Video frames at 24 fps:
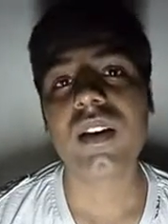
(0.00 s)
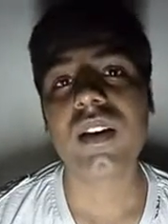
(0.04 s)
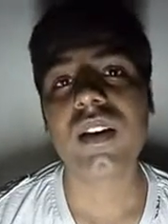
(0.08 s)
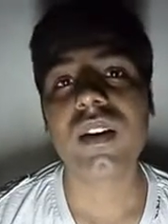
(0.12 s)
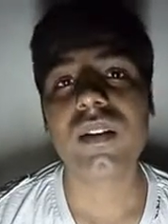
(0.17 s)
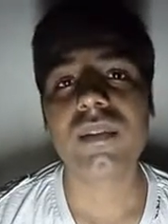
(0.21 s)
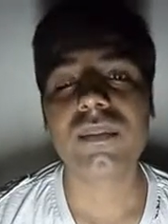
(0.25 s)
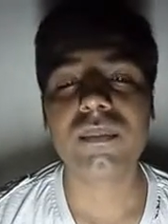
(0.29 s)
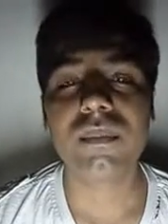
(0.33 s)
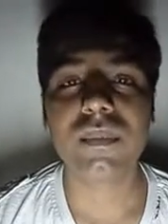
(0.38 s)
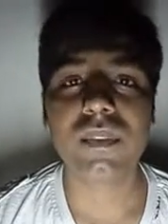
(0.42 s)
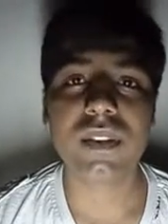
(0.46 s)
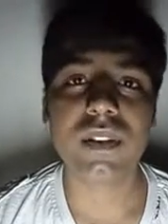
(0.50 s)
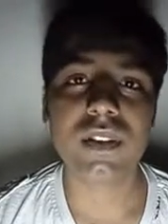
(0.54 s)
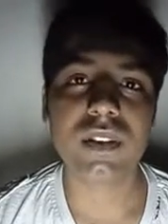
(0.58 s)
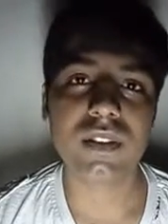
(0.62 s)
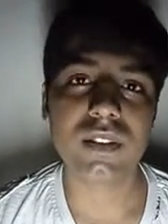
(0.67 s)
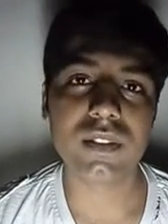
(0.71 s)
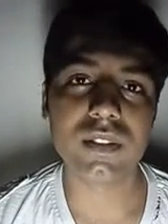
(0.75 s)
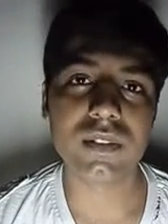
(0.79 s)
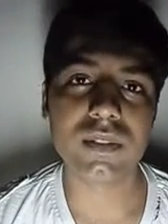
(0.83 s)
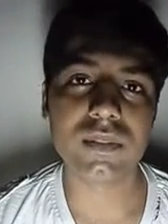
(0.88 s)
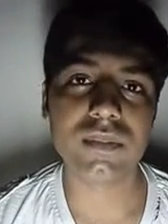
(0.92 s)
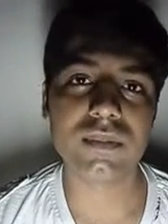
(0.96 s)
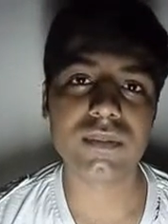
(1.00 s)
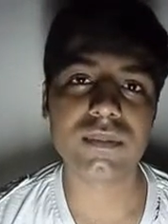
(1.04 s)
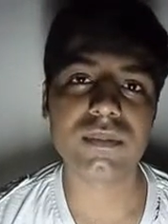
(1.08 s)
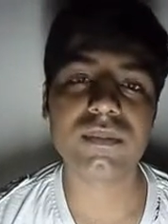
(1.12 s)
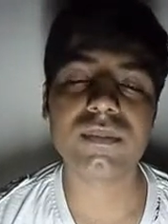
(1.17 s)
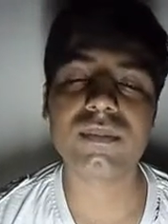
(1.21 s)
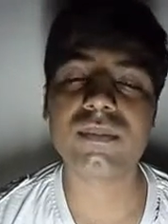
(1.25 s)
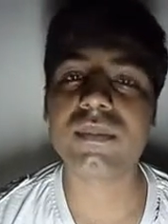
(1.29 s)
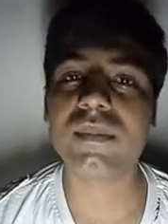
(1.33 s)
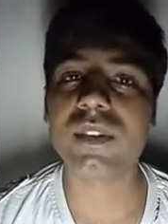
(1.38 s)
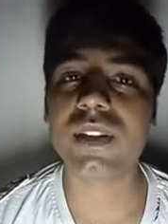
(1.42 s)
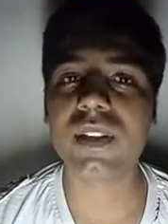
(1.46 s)
I'm, uh,
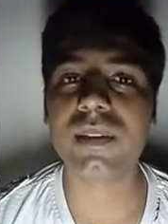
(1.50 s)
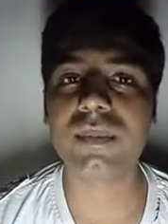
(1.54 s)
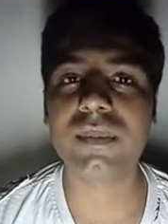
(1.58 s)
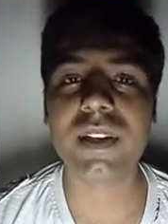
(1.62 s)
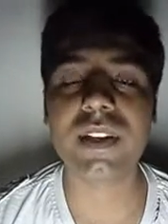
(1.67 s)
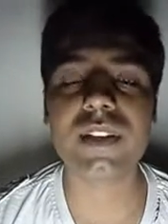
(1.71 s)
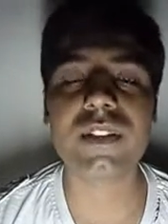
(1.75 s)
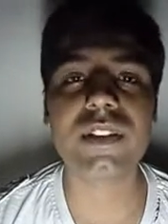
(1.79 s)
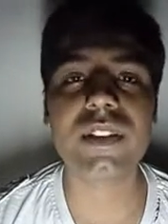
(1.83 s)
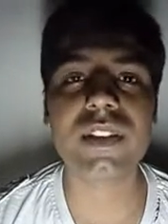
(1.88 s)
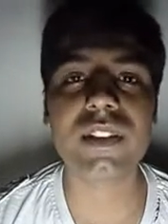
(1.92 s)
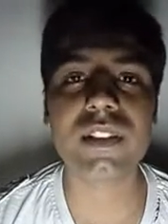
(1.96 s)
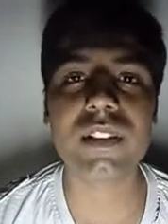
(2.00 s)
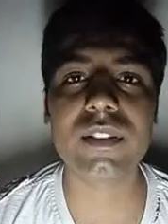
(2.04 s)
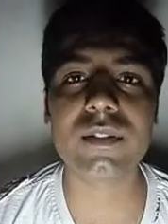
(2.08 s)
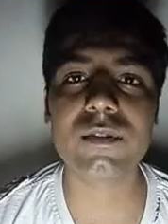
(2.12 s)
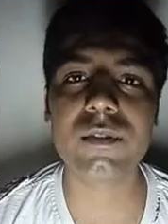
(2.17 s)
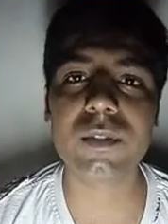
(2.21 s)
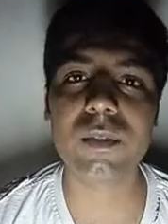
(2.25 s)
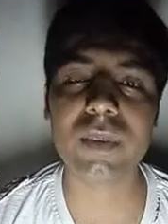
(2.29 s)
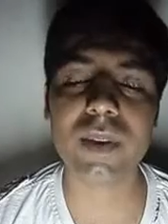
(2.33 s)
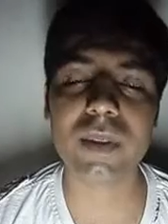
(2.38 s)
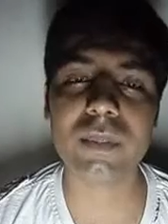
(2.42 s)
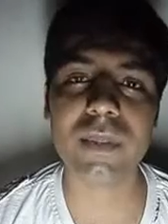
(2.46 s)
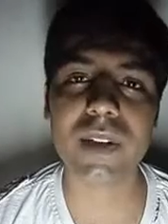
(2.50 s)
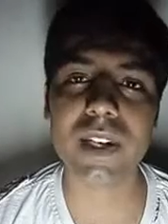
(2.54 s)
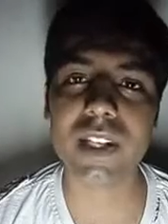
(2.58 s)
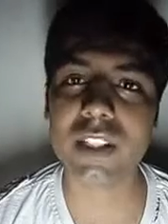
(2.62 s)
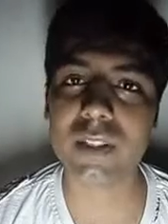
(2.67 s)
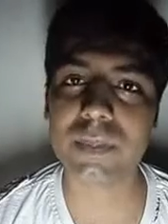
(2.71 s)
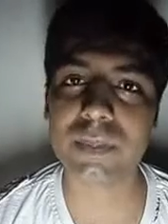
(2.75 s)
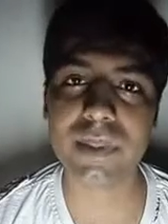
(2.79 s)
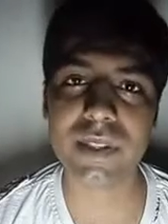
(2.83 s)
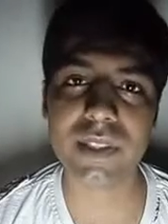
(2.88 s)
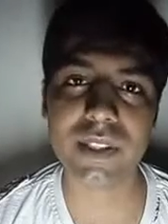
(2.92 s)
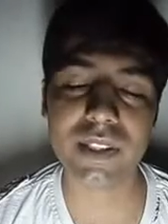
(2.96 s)
the main reason for me
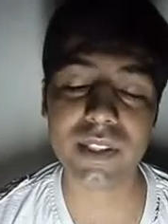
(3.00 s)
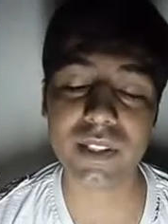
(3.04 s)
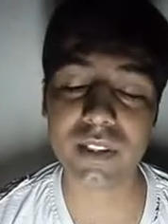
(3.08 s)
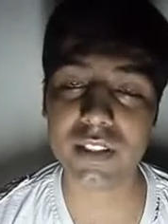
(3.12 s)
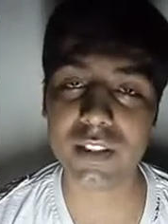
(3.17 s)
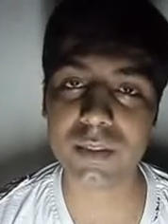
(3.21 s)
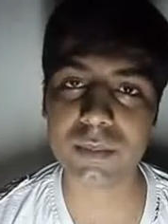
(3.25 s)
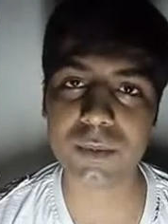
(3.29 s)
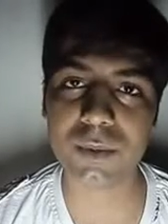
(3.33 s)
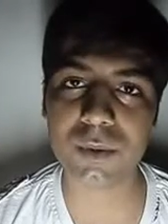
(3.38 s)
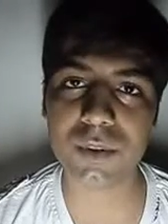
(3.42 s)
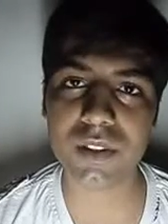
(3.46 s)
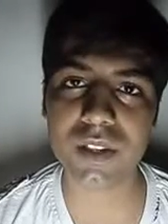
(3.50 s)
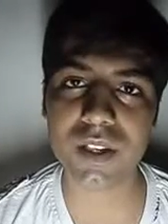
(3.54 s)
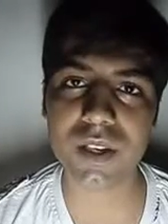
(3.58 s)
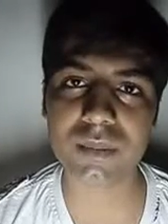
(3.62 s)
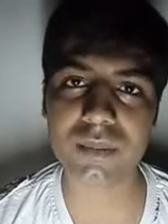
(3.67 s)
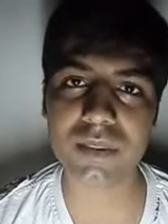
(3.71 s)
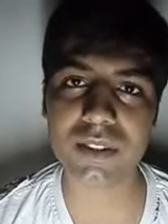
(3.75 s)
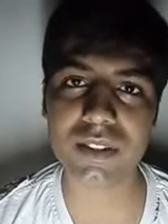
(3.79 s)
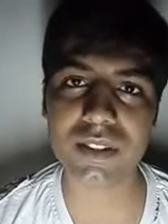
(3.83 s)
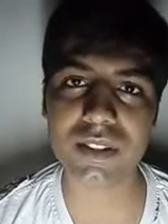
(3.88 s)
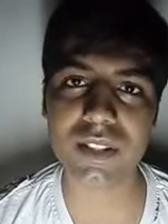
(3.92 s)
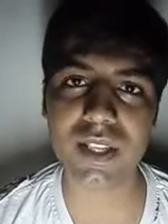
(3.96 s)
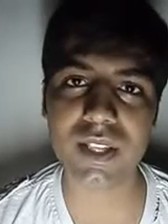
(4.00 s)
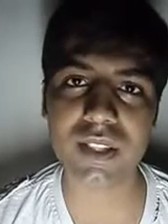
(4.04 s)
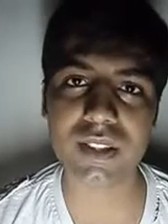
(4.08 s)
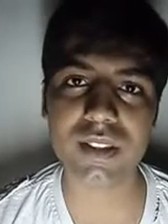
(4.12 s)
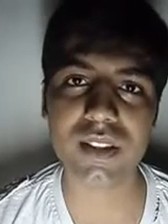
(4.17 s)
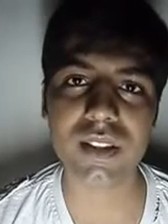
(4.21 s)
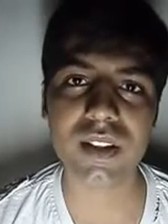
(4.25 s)
participating in this program is that